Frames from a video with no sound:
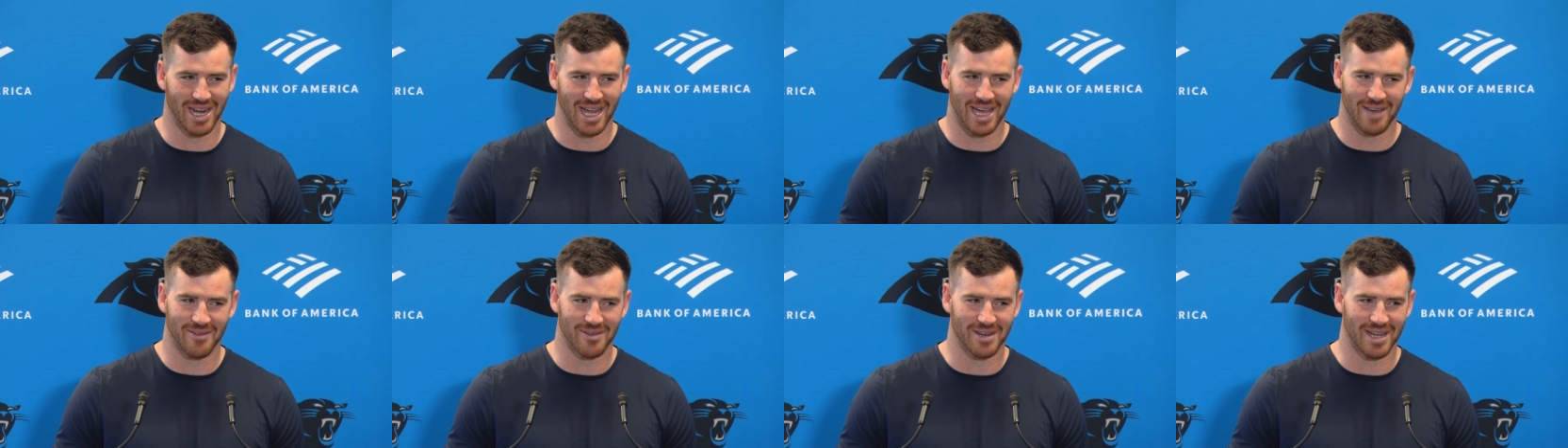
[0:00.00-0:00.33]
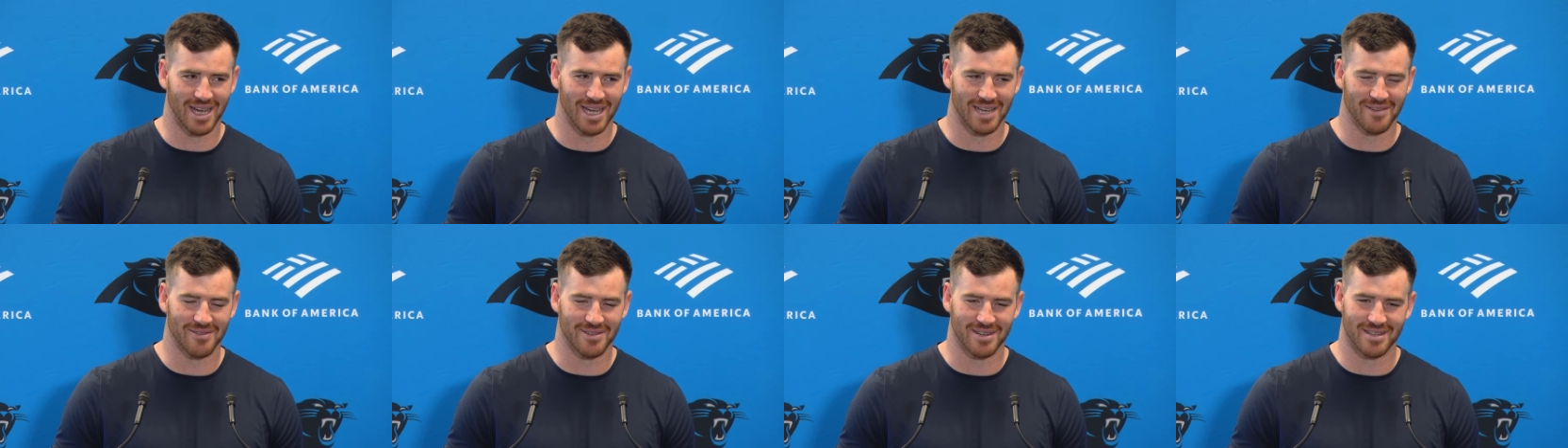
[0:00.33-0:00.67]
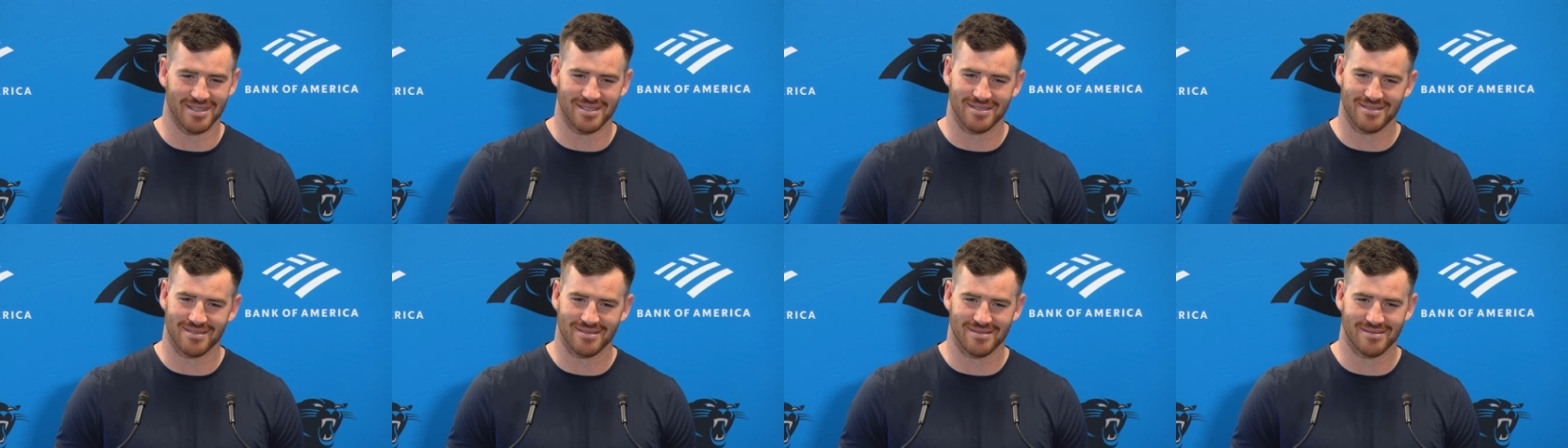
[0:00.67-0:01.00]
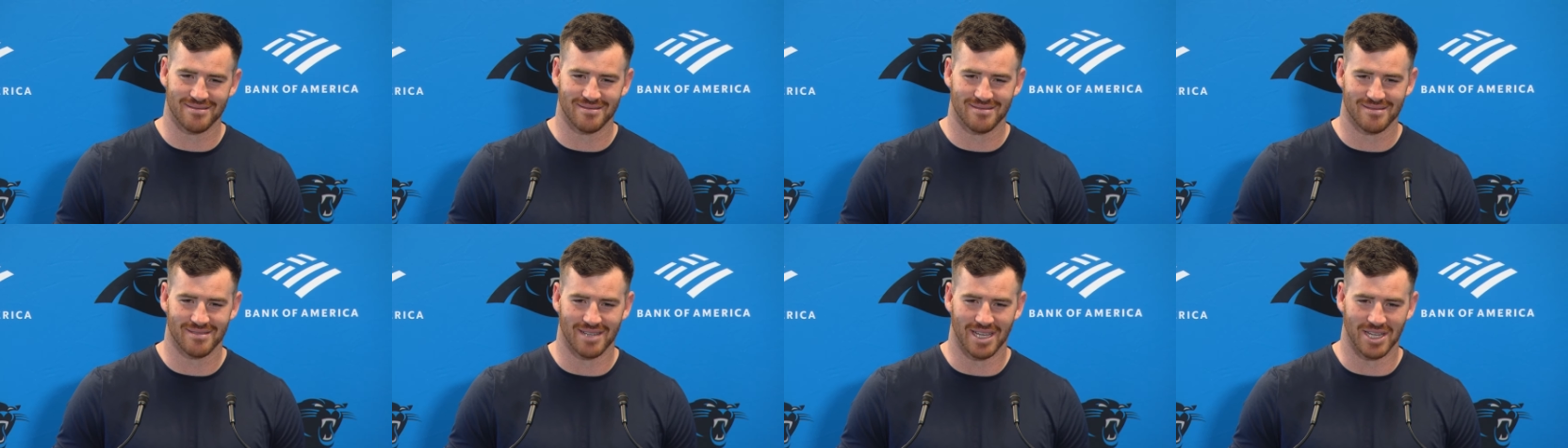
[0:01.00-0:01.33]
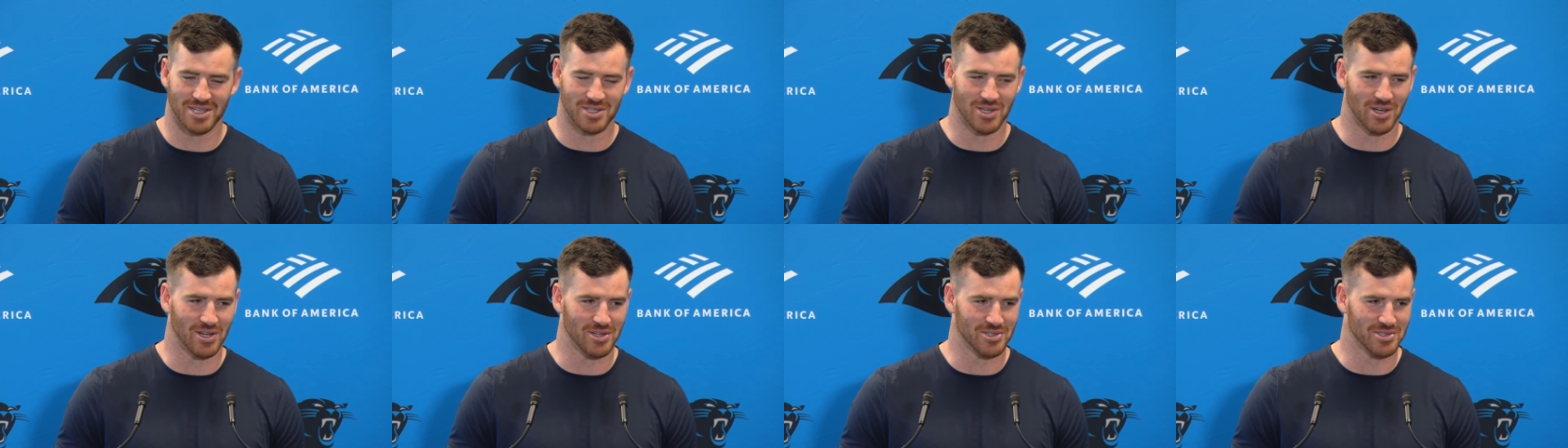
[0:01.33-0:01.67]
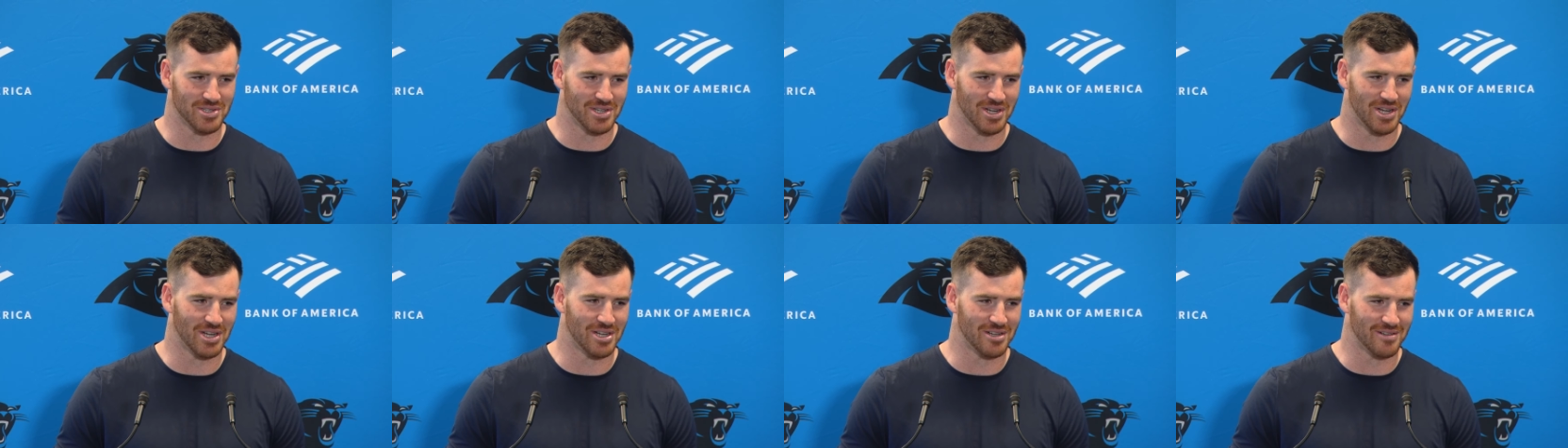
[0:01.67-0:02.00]
I haven't indulged
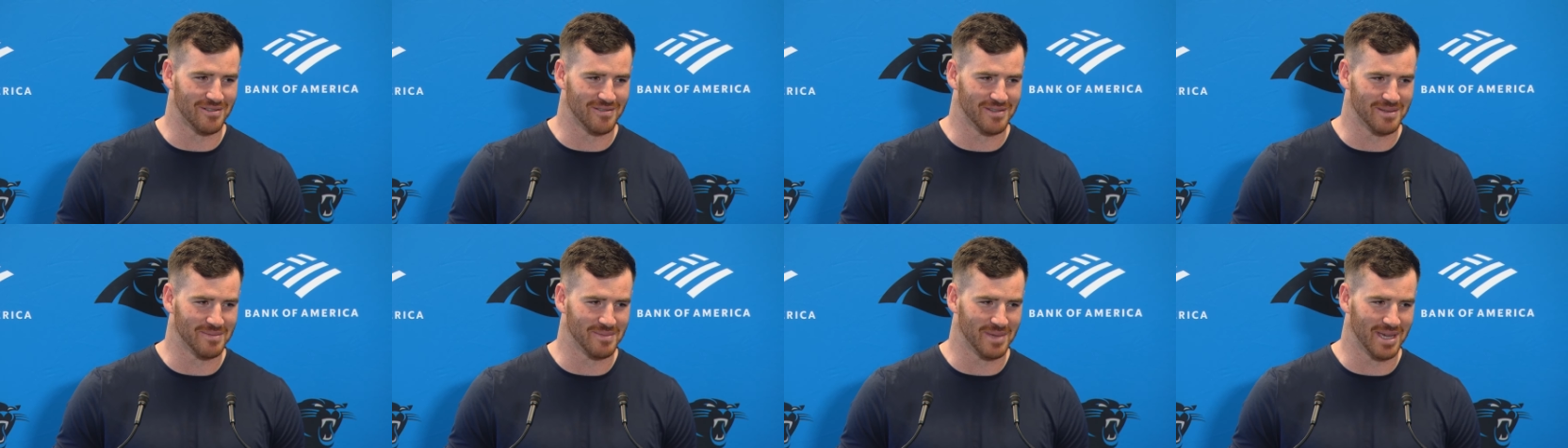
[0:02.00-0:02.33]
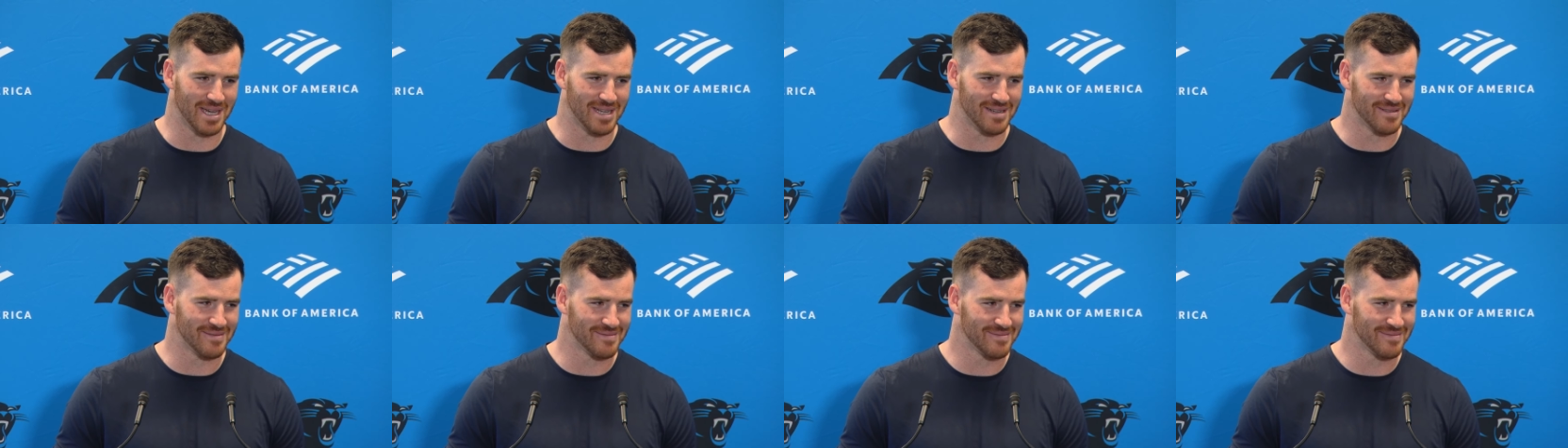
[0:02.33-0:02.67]
in all of them yet.